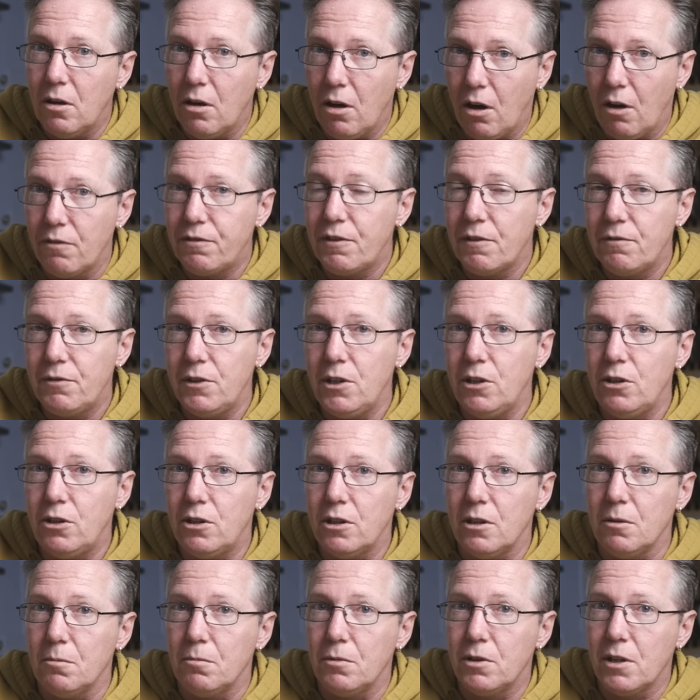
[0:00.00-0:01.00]
off of
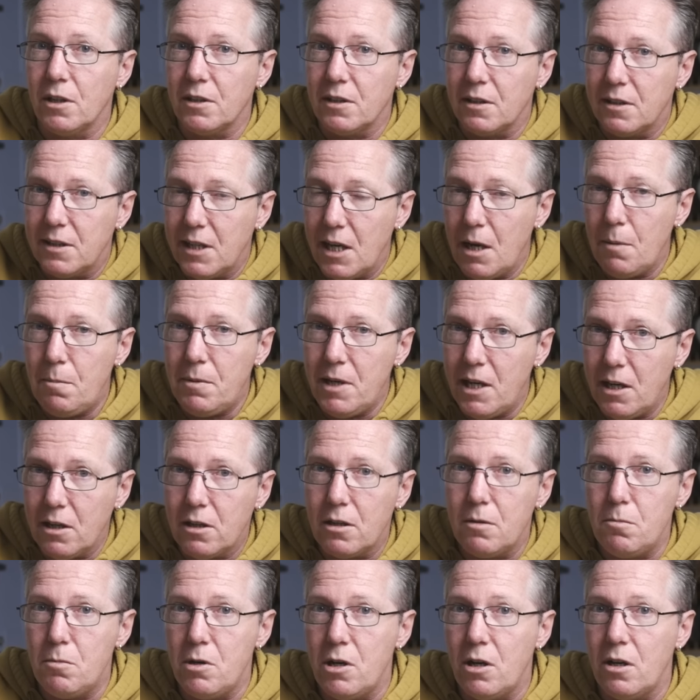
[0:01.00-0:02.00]
YouTube. So it's a TPE
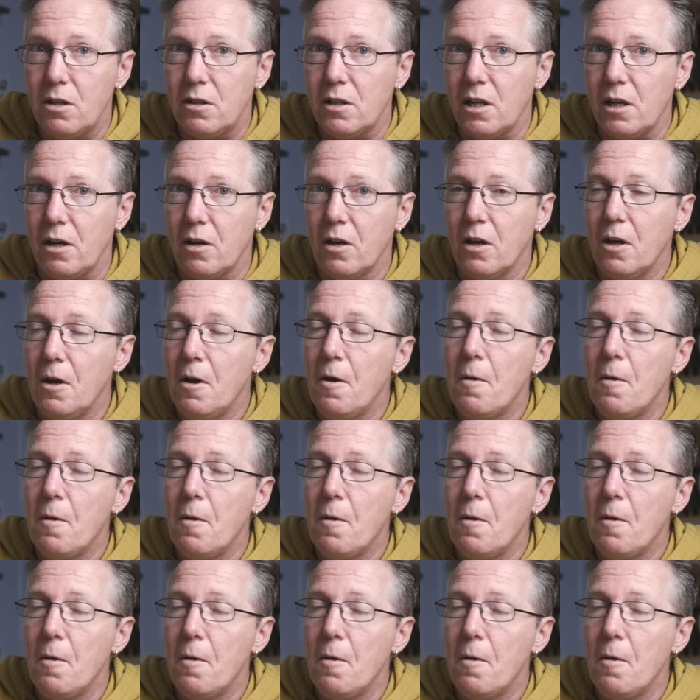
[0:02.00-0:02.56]
community